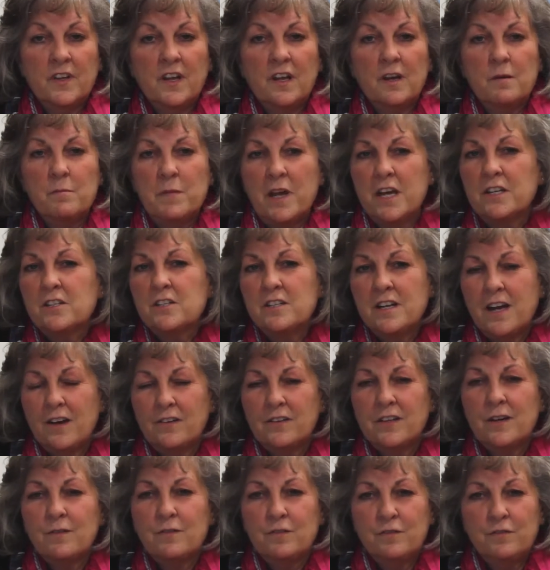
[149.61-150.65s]
Imagine how
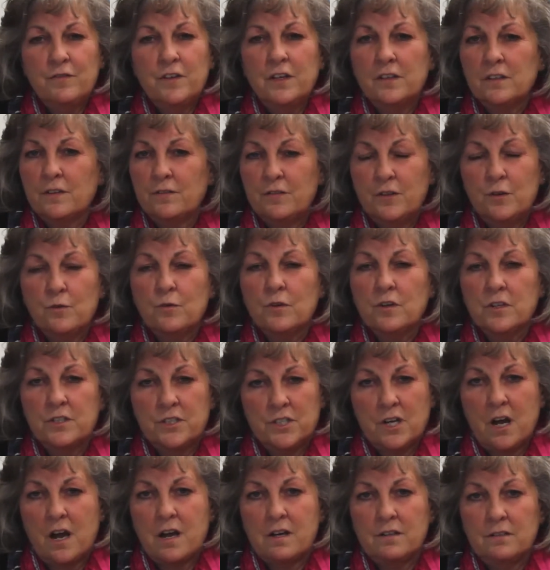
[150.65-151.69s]
that would feel if you were a
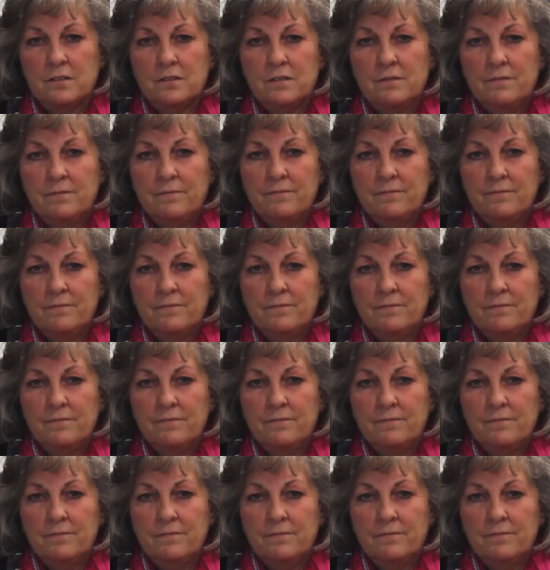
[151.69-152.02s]
child.